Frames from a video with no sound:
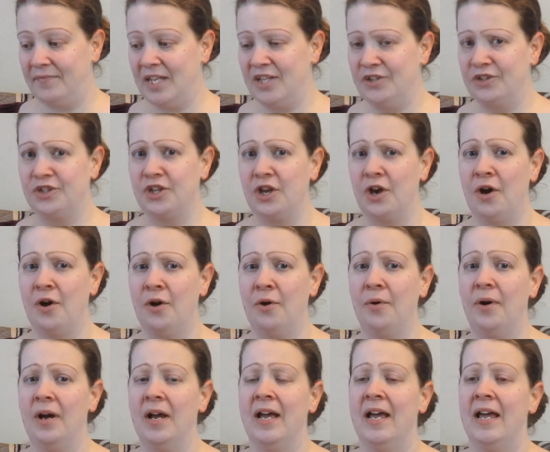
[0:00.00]

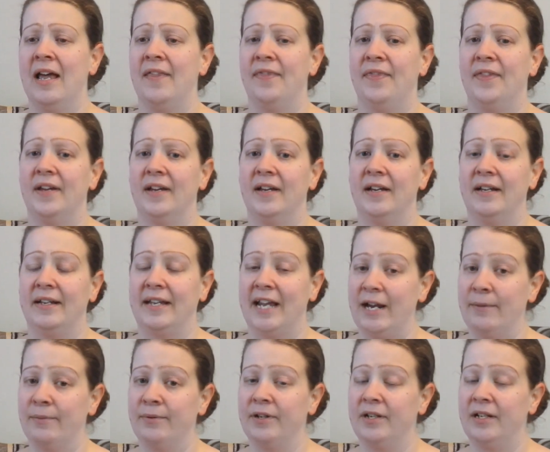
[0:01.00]
so the
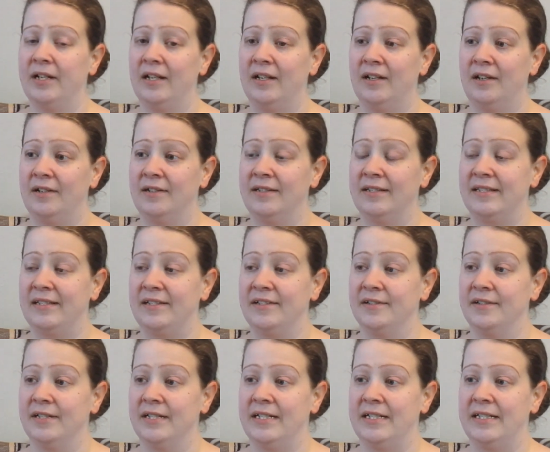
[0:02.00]
Gabriel Allon
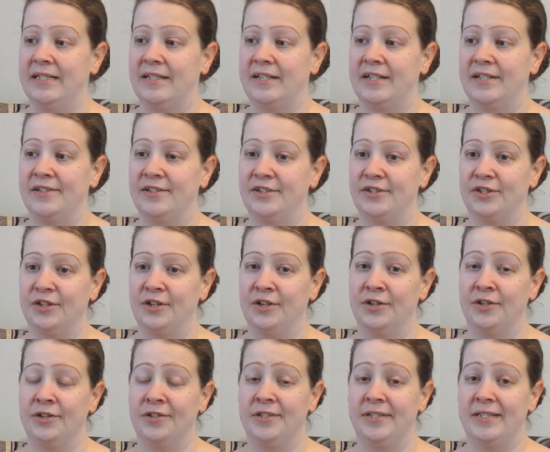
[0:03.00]
series
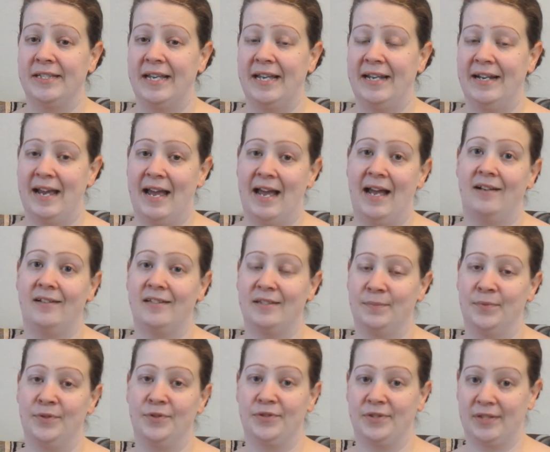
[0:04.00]
concerns an
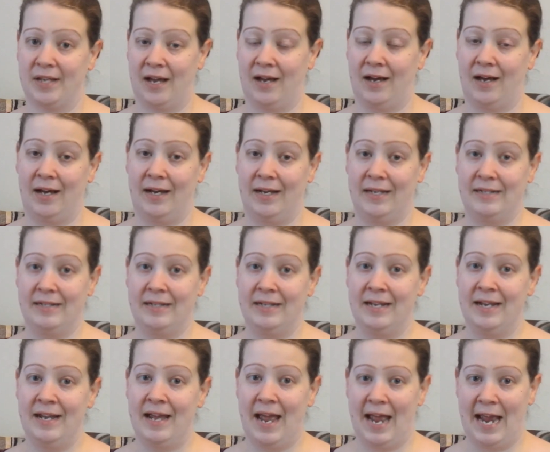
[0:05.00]
ex-Mossad
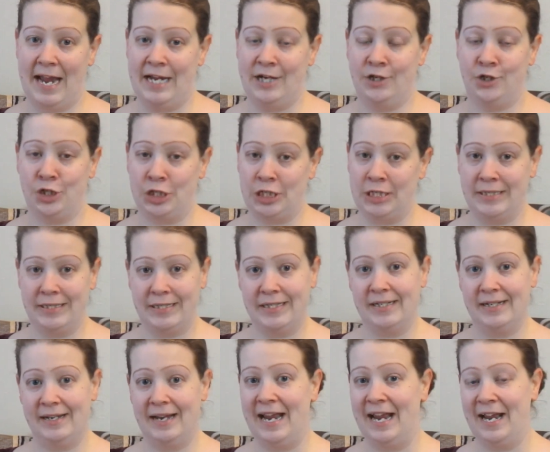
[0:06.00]

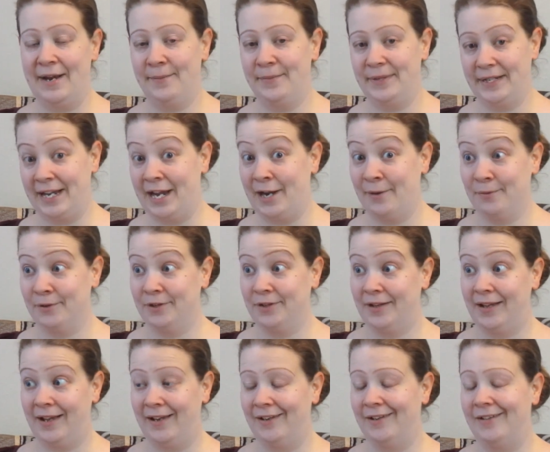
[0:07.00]
agent named
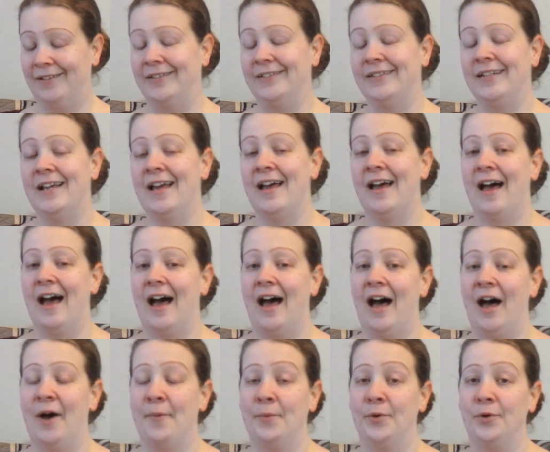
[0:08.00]
Gabriel Allon.
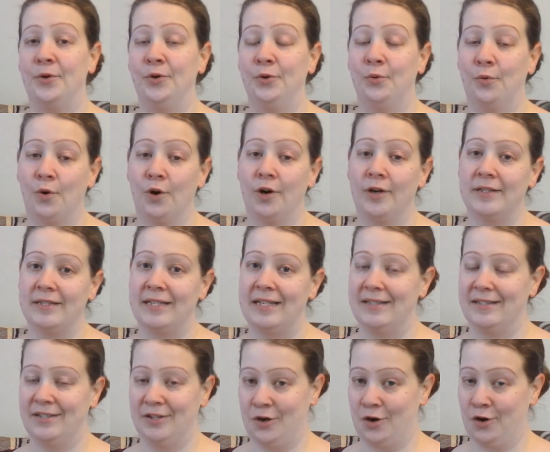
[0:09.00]
Um, who works
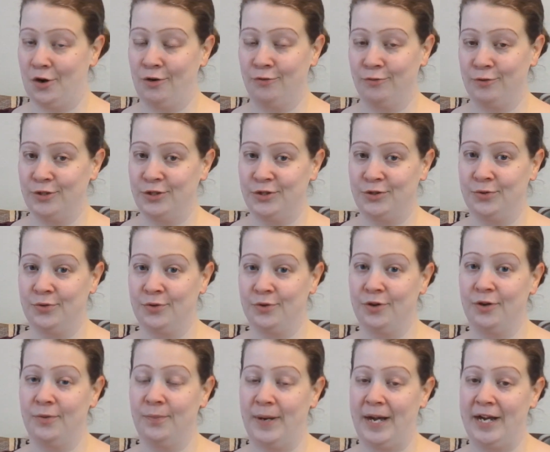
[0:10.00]
as an art
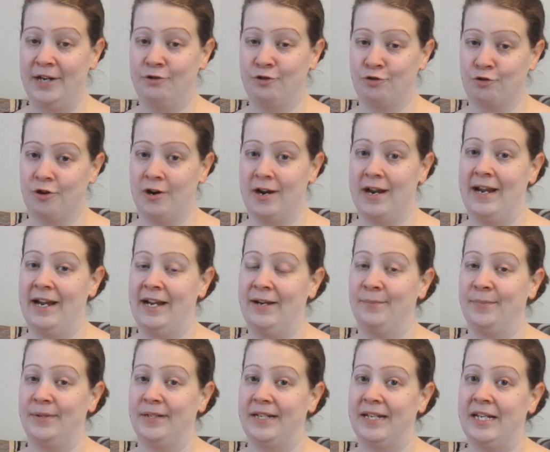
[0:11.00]
restorer by
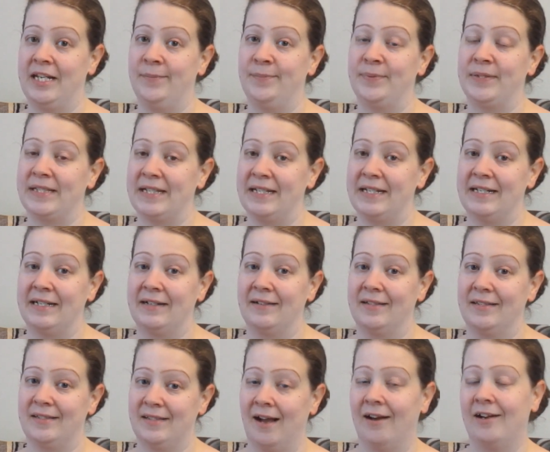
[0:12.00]
trade but keeps getting
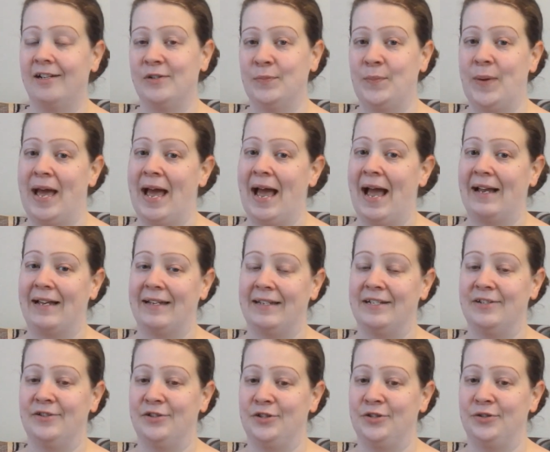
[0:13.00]
sucked back
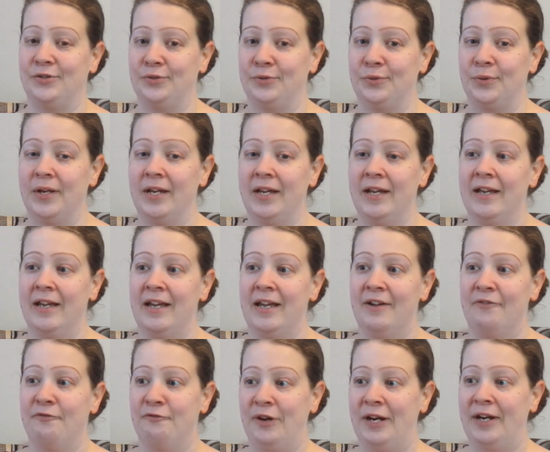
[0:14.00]
into
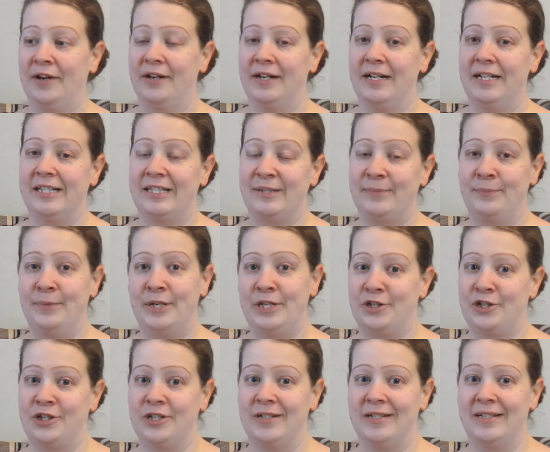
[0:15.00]
various
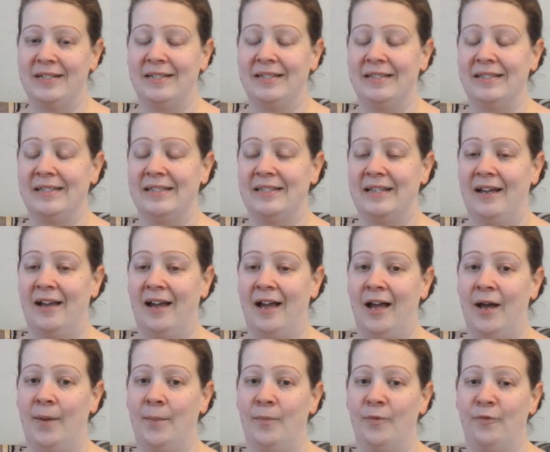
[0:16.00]
missions
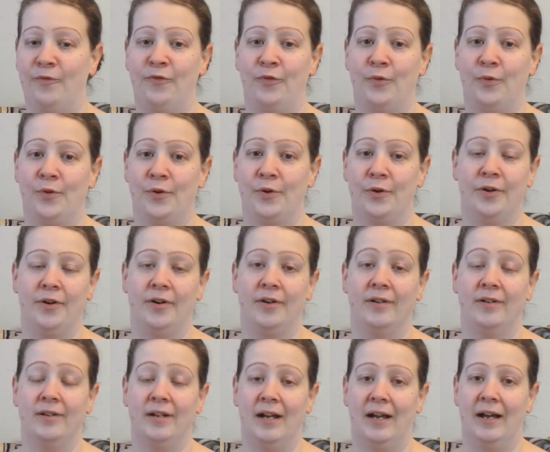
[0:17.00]
um,
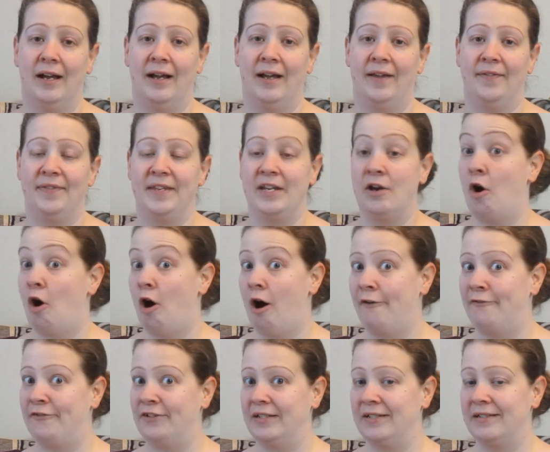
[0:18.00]
for uh, the
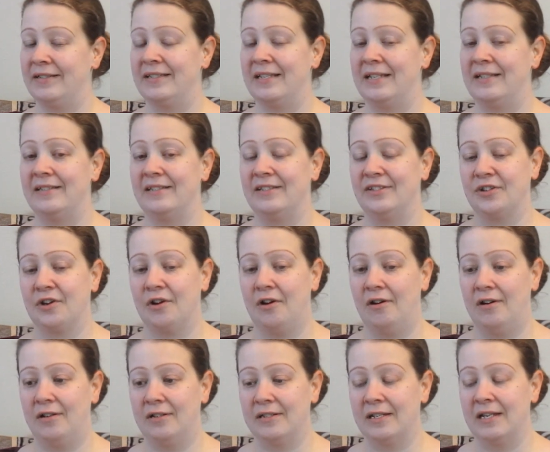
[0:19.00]
office, as it's
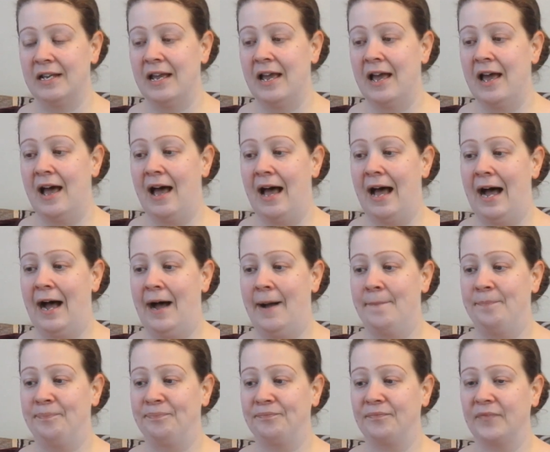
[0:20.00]
called.
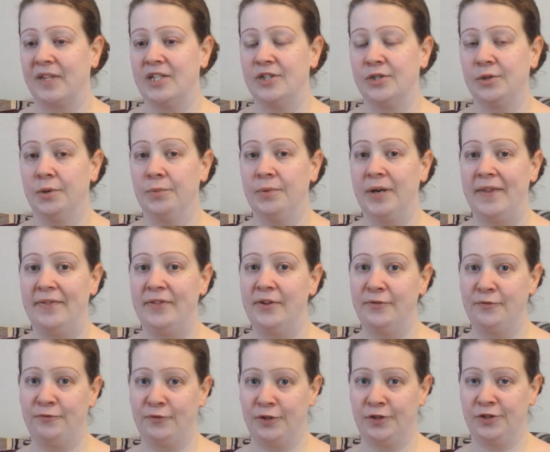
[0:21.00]
Um, so I read
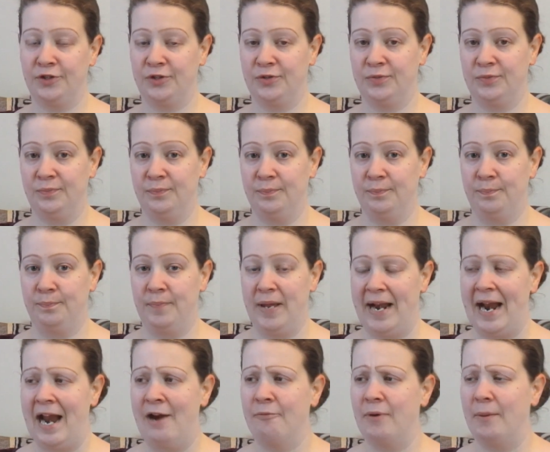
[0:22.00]
the first,
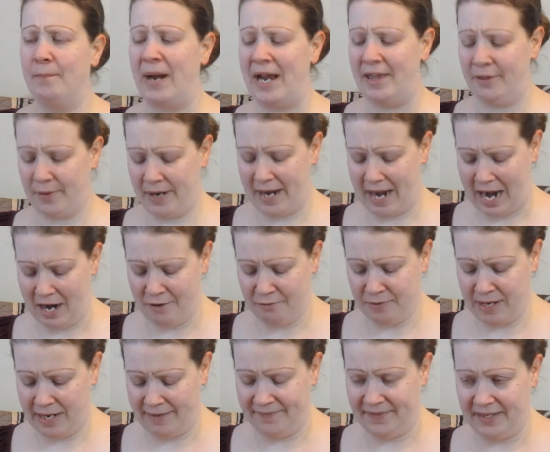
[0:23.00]
and I, by the way, I
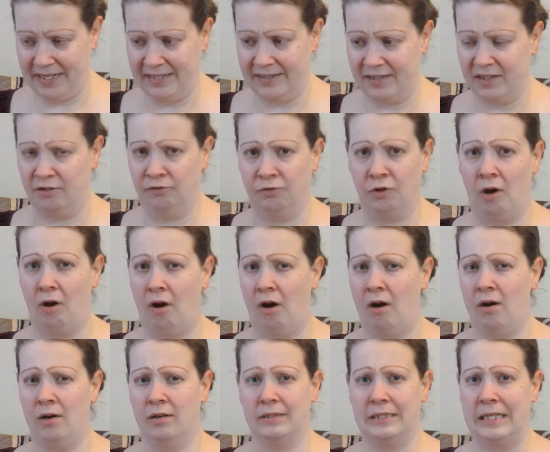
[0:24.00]
read these a
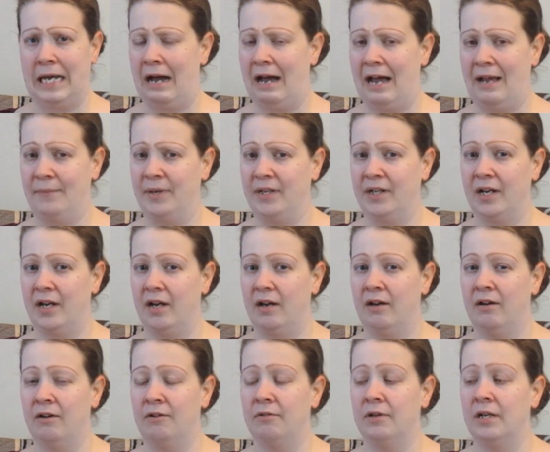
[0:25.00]
long time
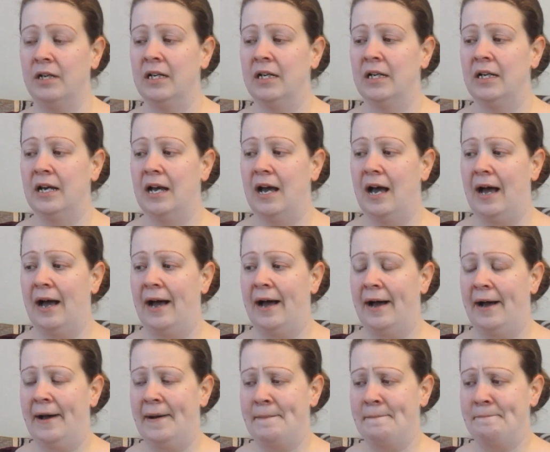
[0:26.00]
ago.
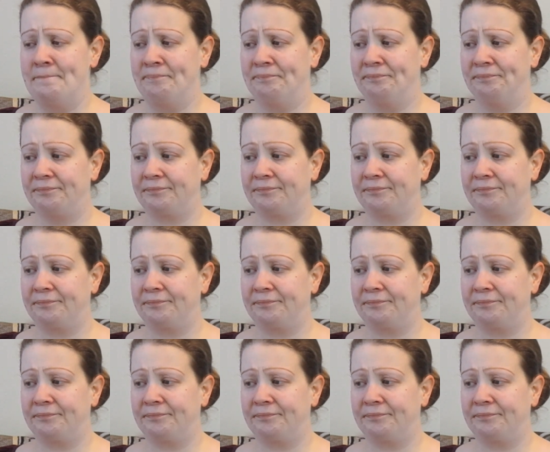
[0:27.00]
Um,